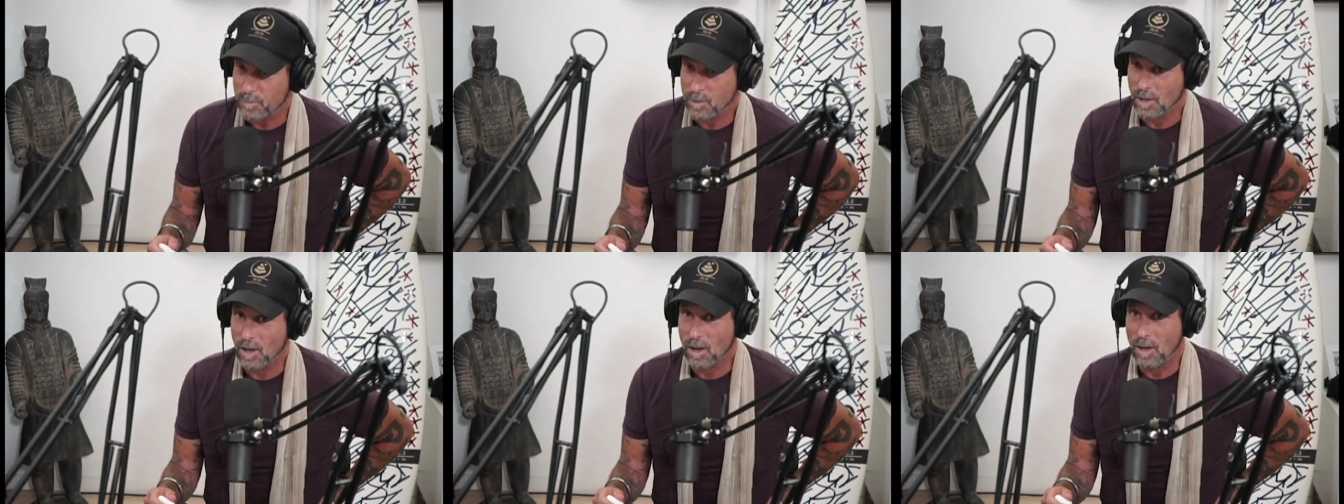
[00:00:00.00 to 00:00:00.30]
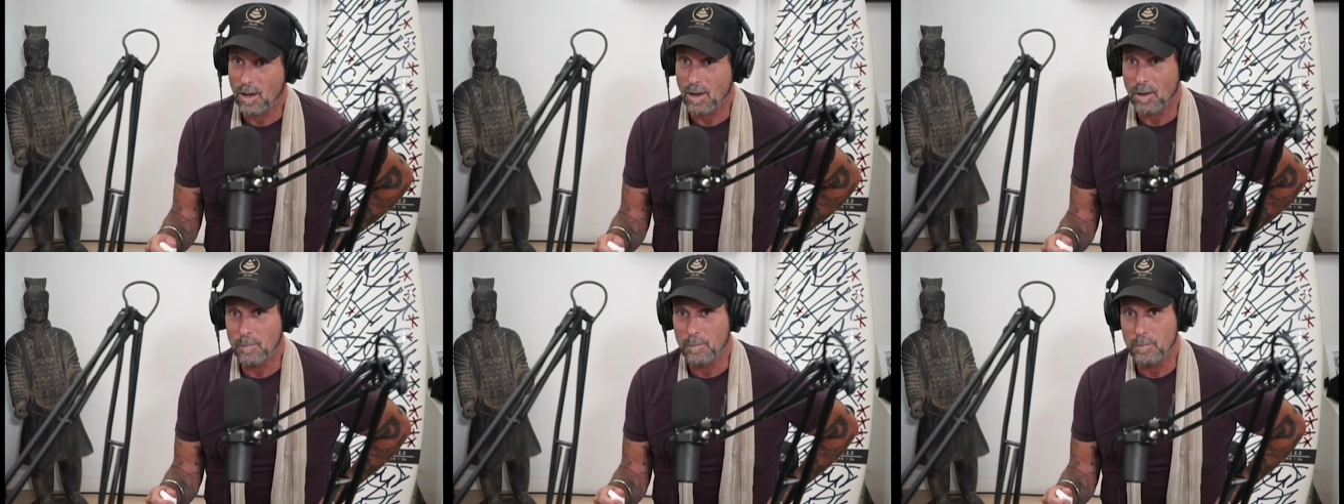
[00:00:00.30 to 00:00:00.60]

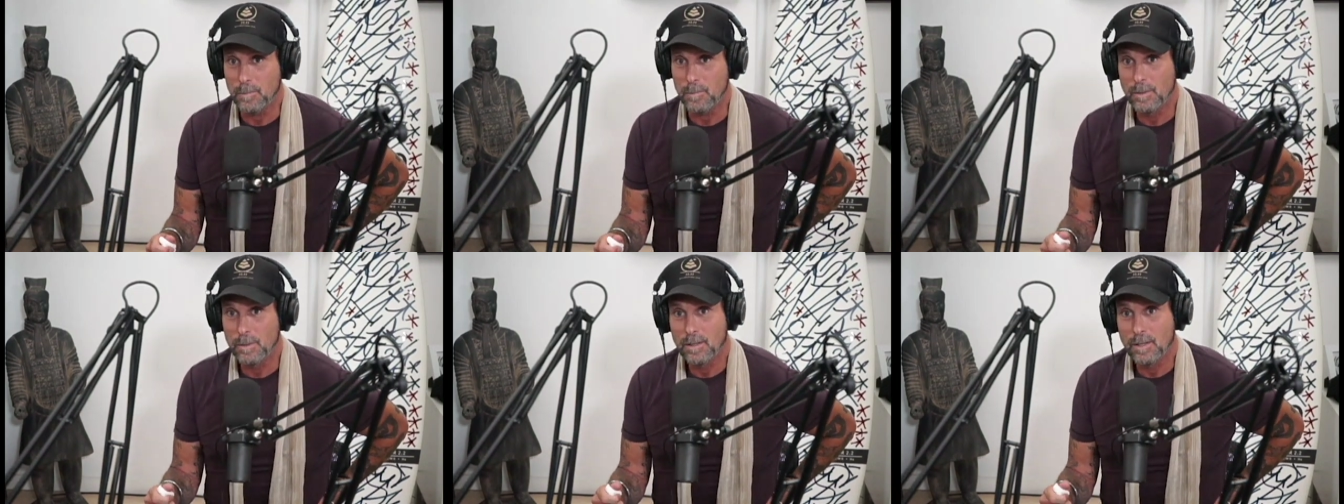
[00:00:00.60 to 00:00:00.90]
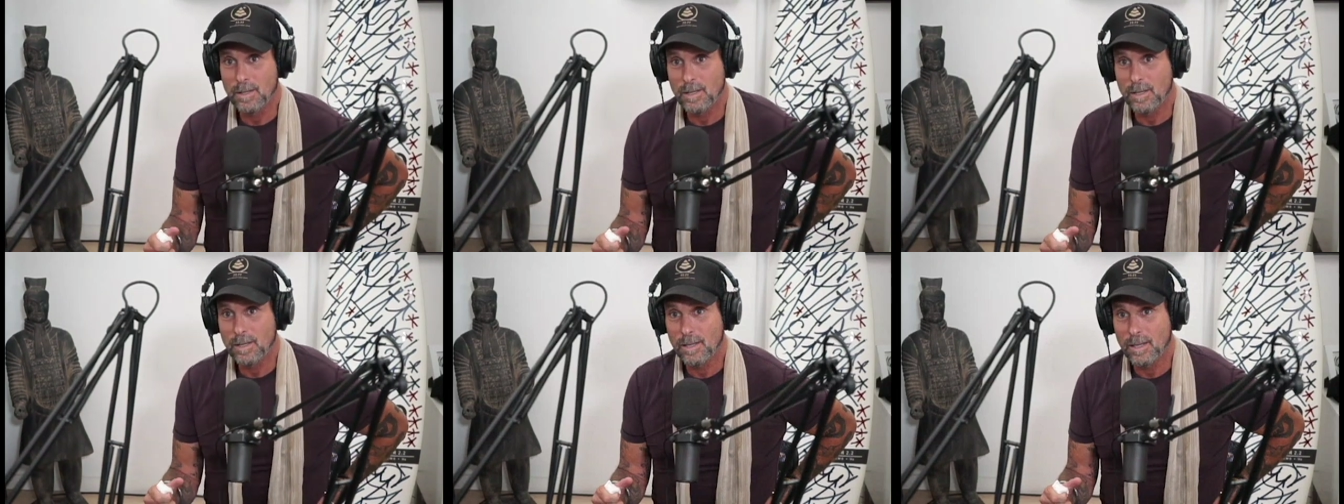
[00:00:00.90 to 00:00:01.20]
Um,
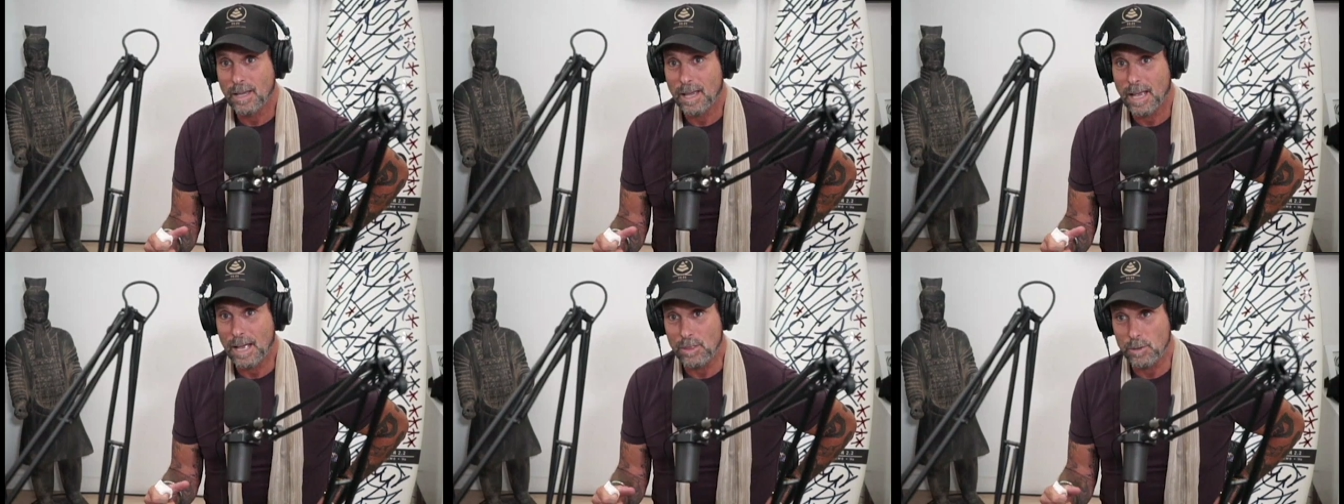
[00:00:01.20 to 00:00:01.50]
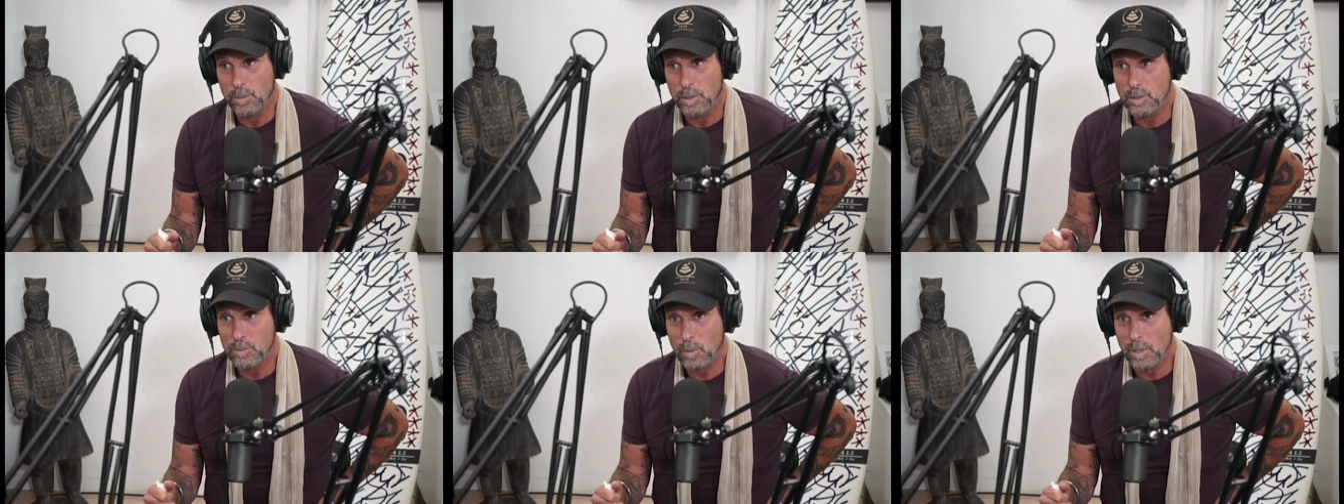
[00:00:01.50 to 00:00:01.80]
and the
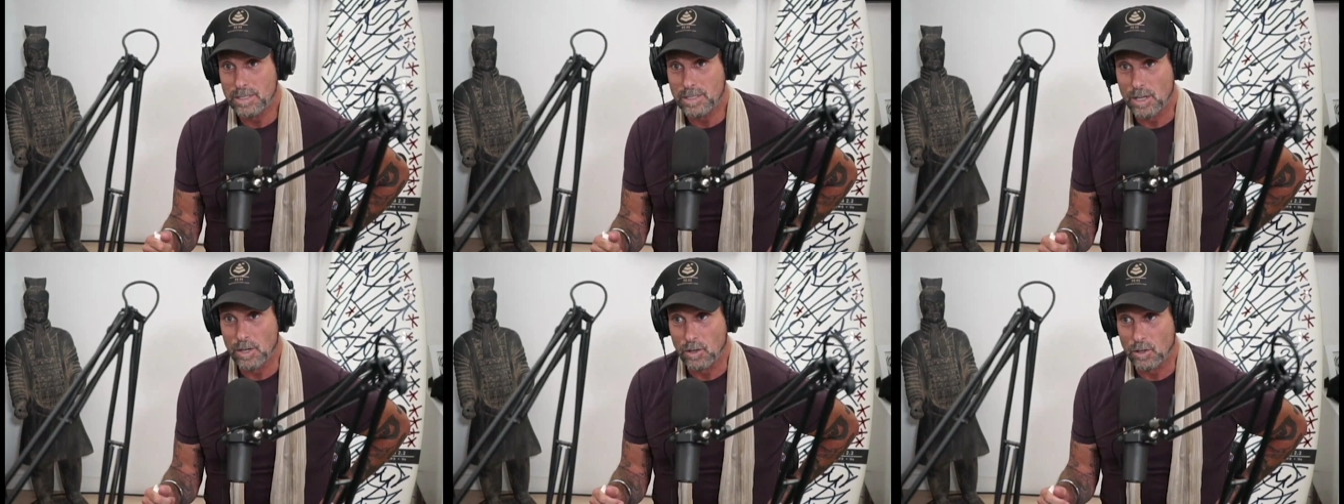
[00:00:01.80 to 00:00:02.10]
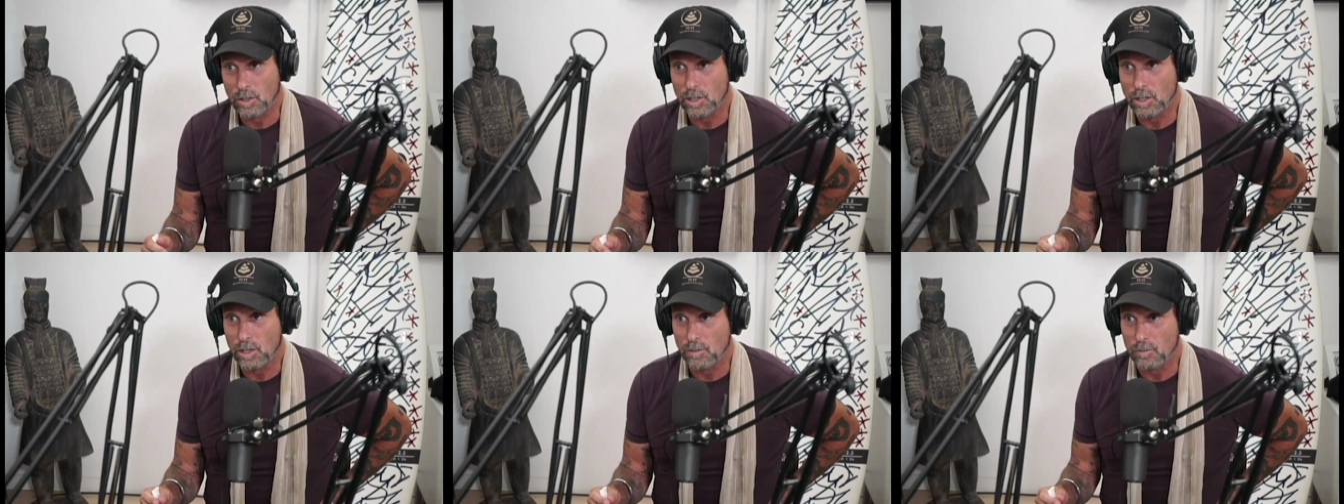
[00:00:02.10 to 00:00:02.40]
reason why I said
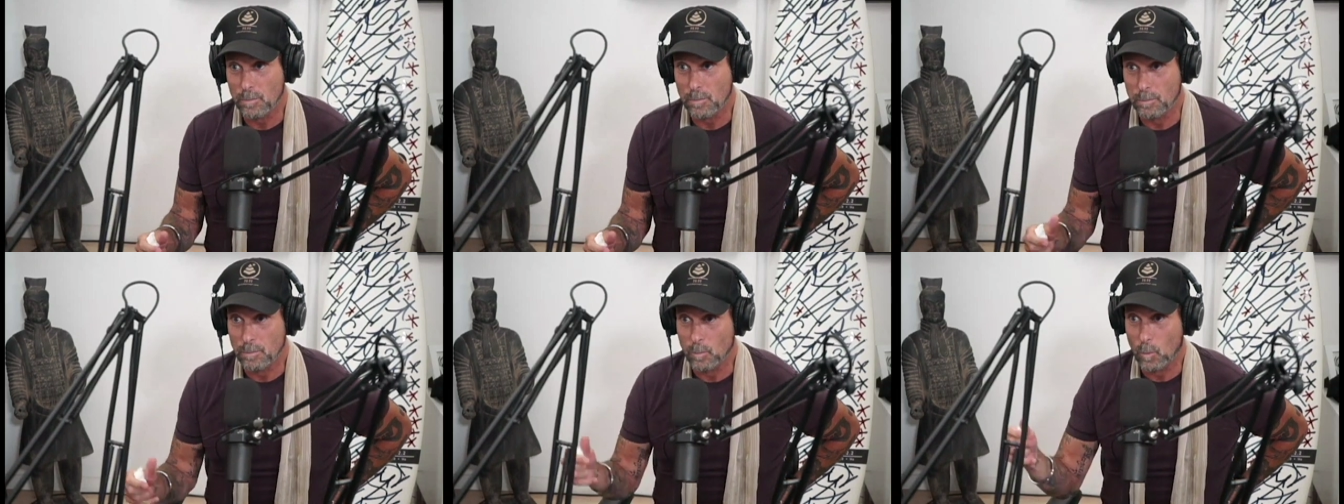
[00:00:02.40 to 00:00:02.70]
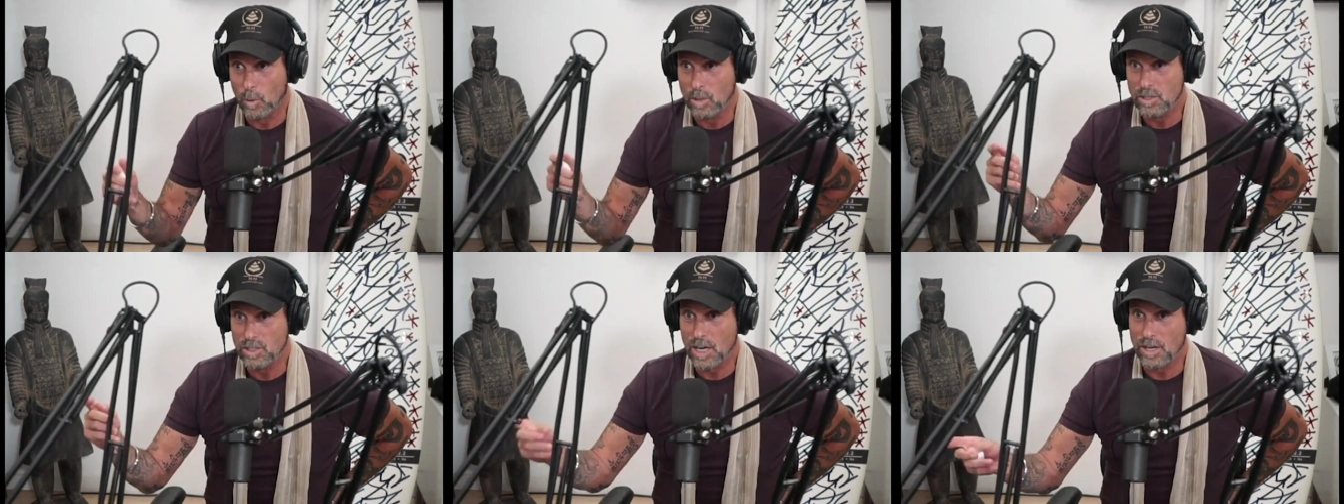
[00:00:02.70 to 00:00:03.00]
earlier from
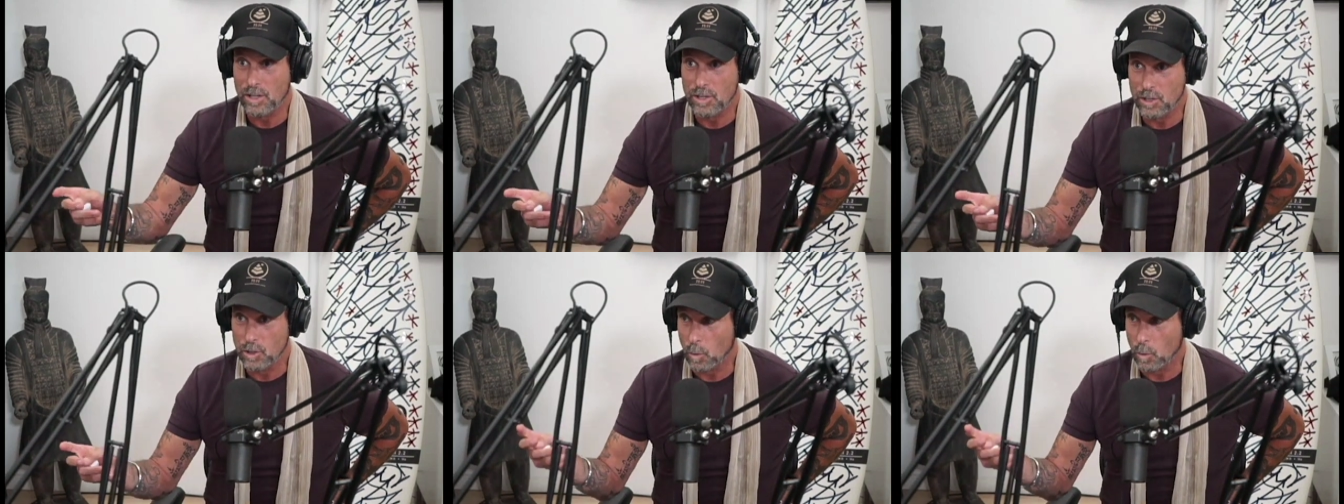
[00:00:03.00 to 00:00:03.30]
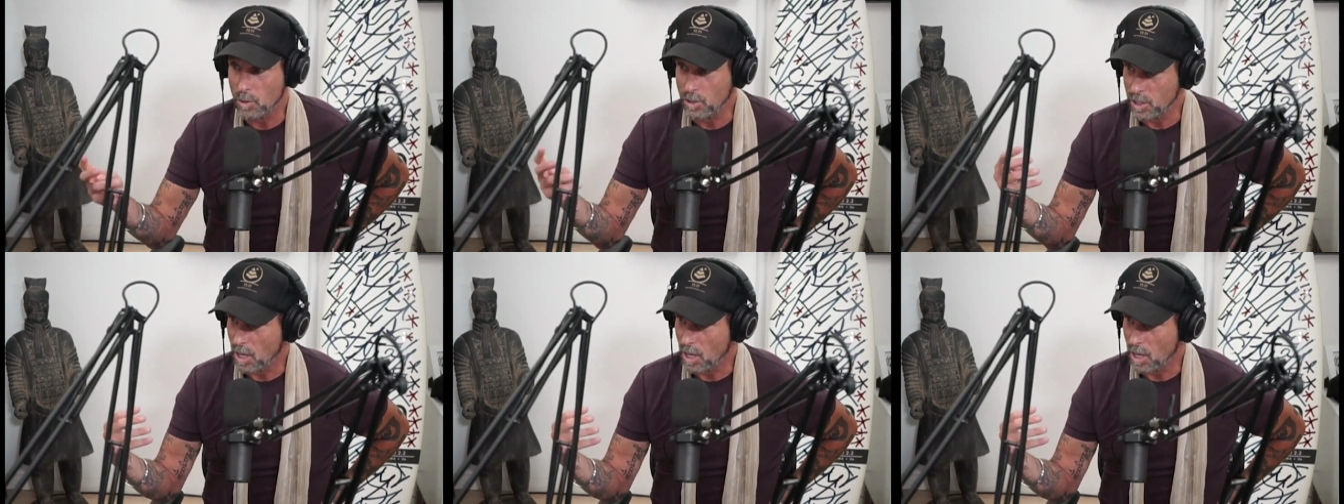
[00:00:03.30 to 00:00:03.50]
one side of the door and the